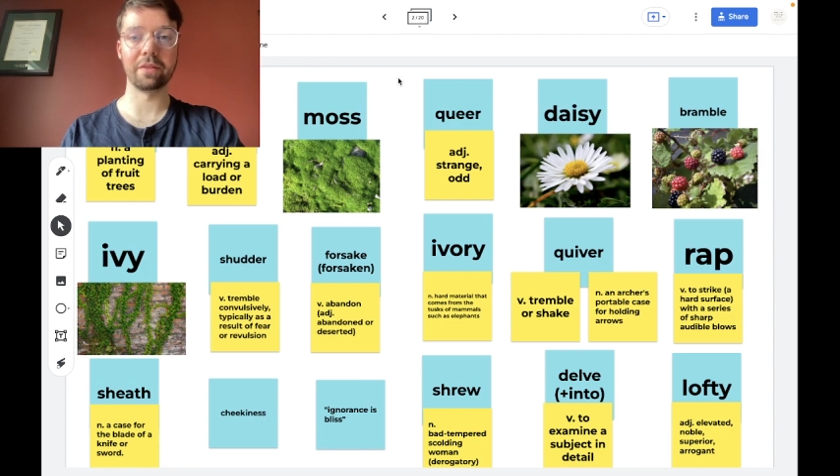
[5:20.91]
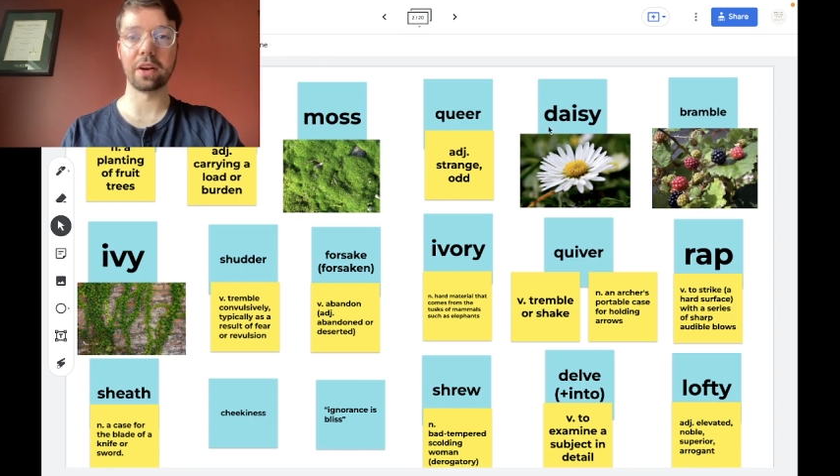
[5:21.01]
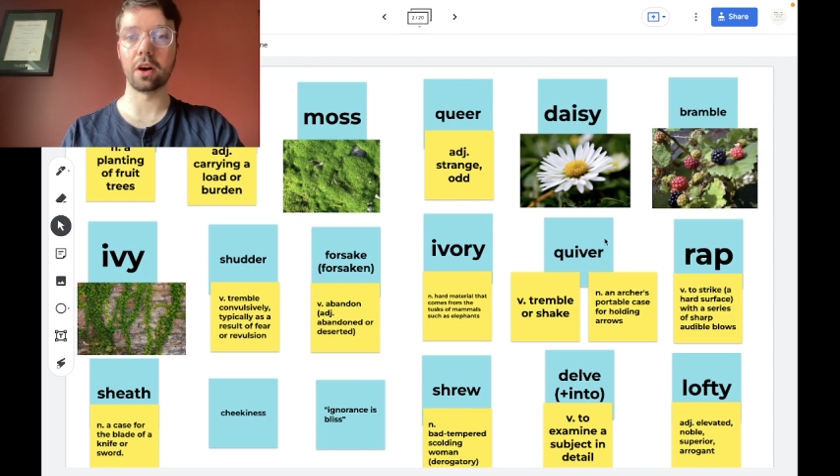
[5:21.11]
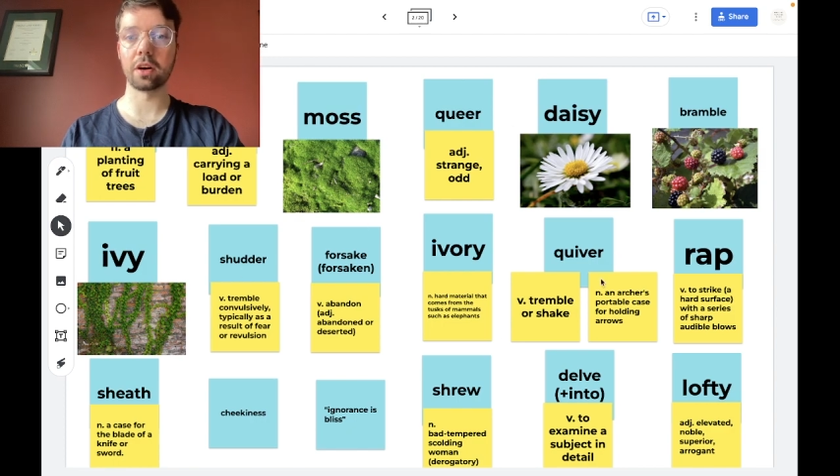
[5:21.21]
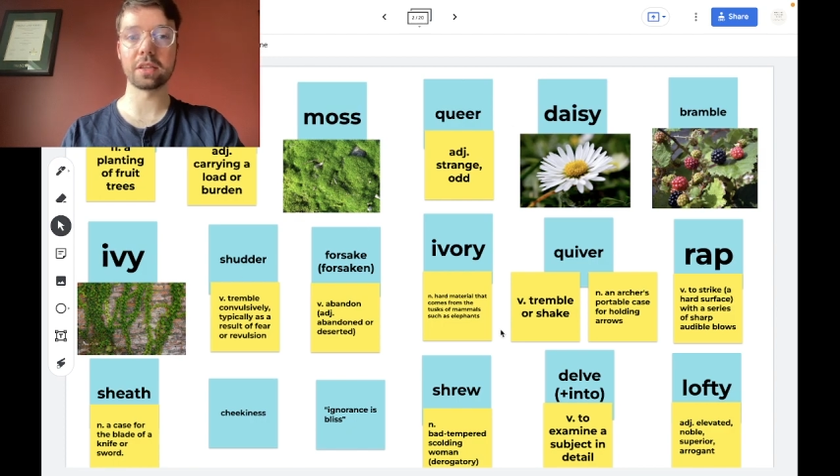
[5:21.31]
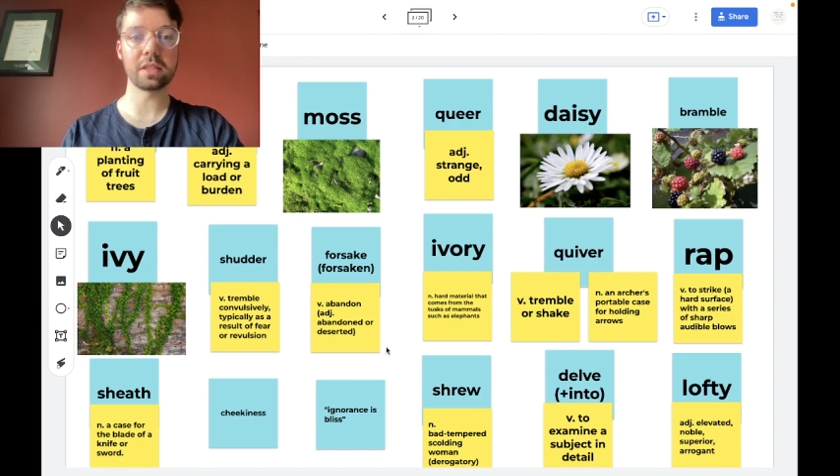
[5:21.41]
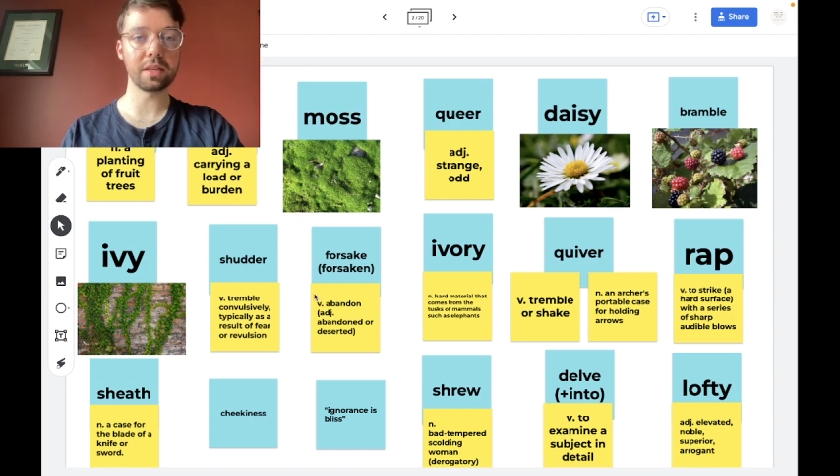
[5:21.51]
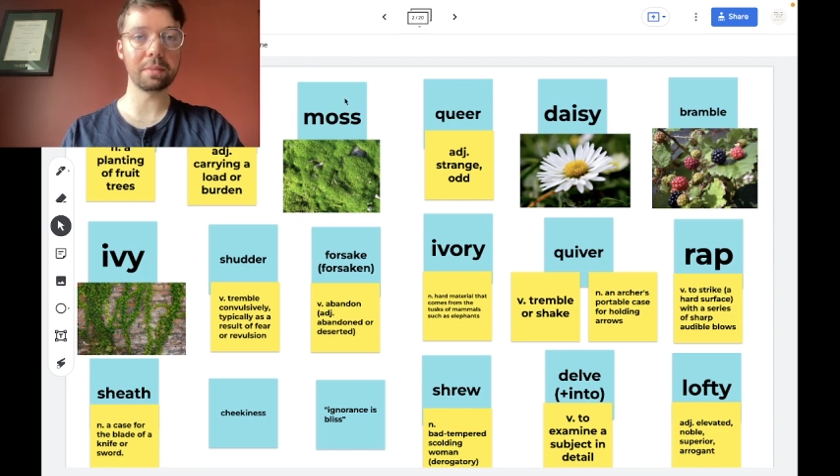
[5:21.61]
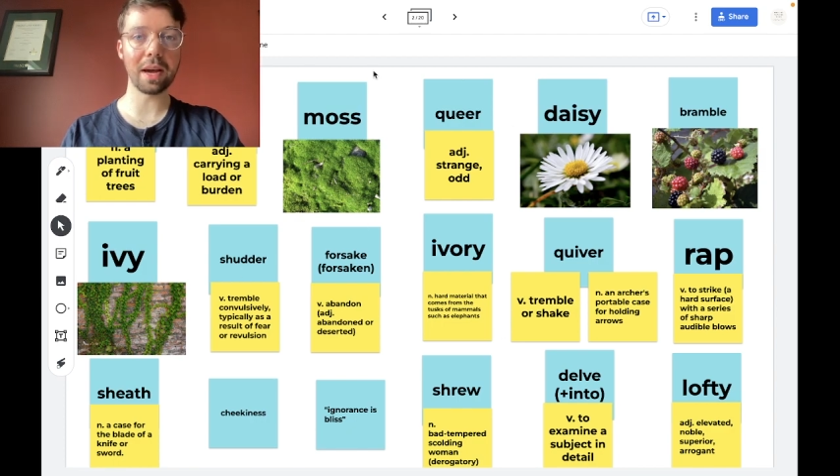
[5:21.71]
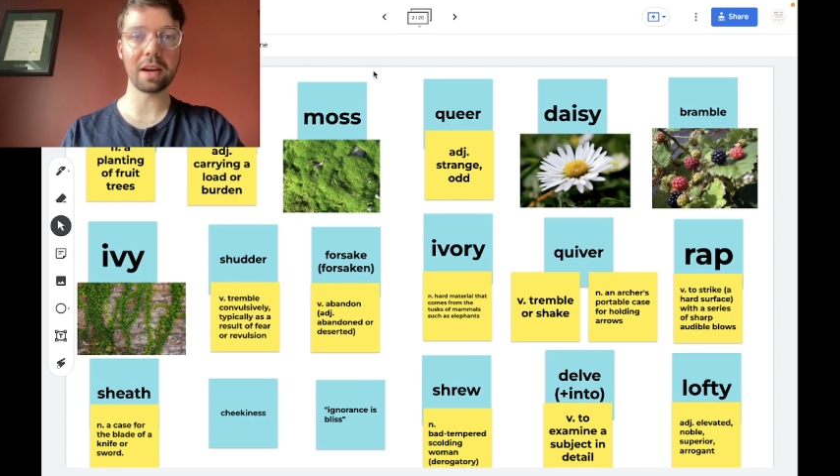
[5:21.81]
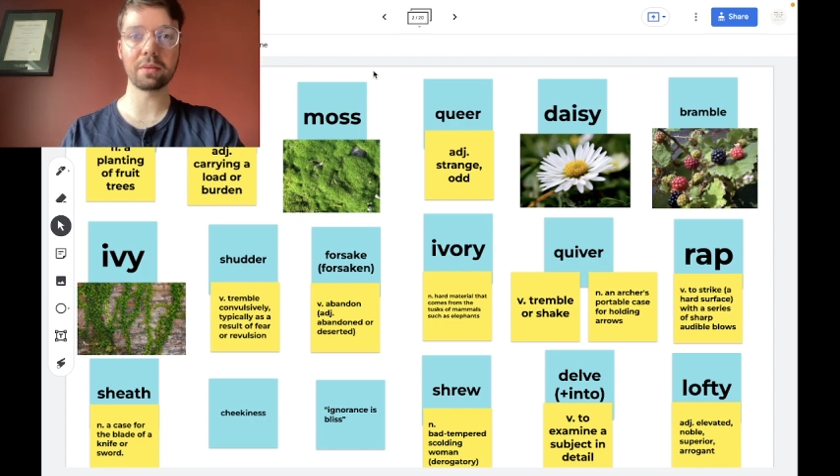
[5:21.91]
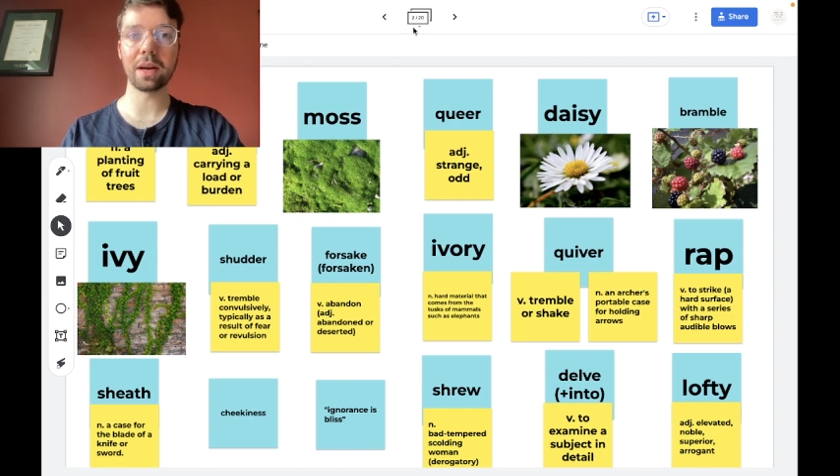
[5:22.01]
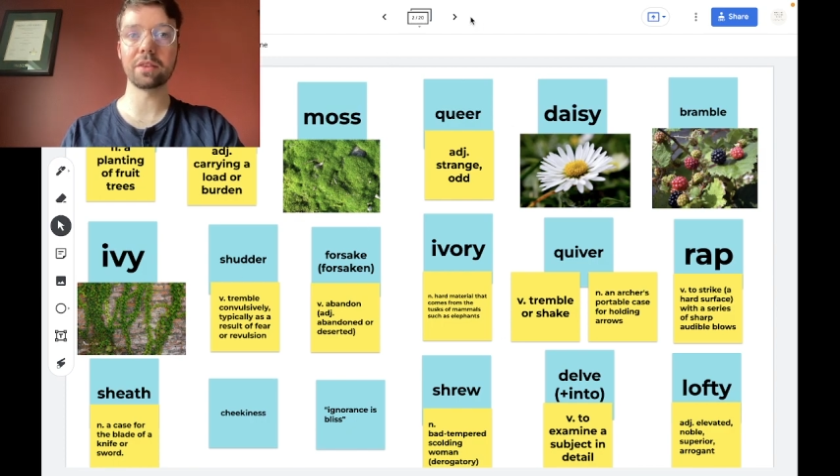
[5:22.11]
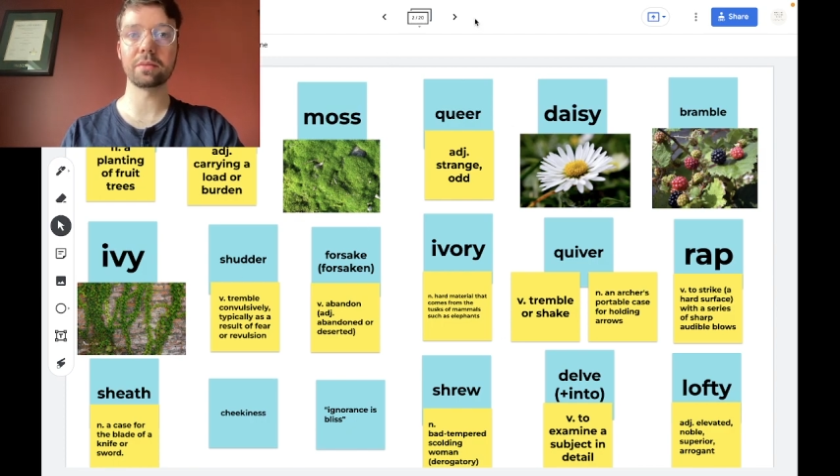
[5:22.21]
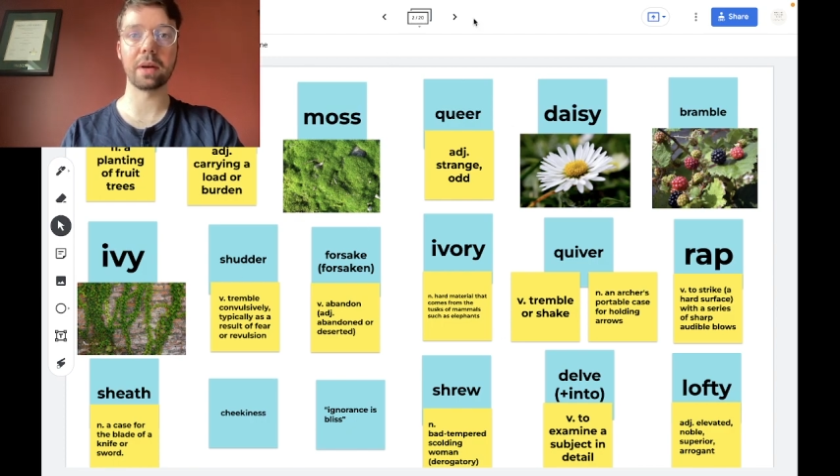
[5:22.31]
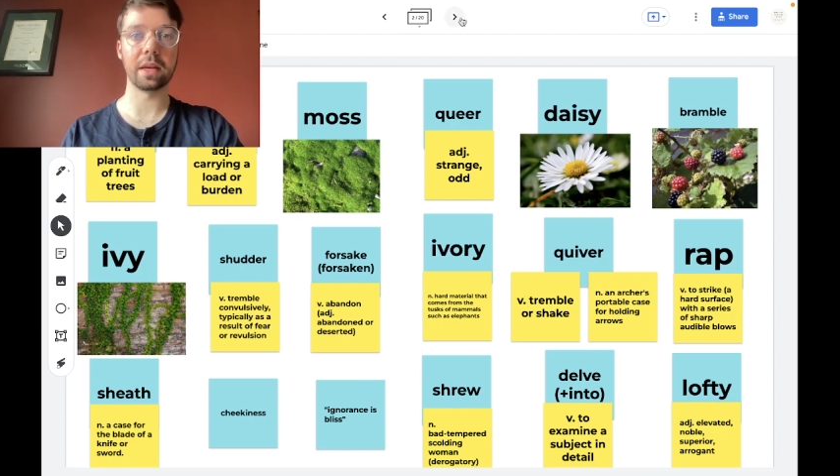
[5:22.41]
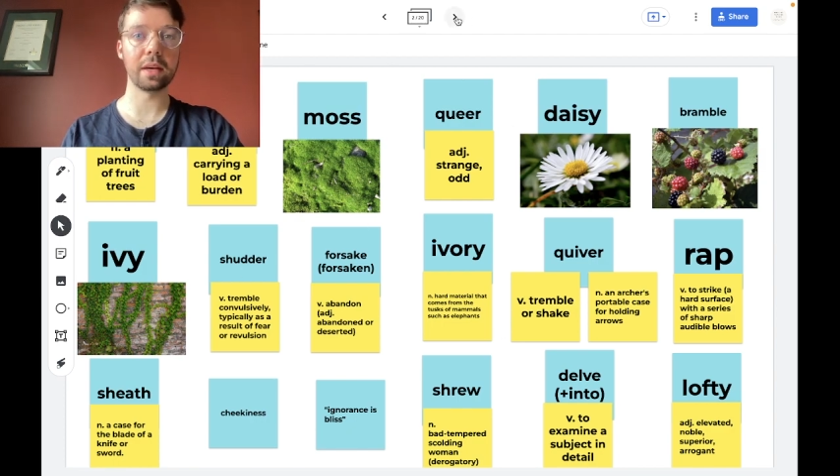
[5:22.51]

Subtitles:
an artsy background right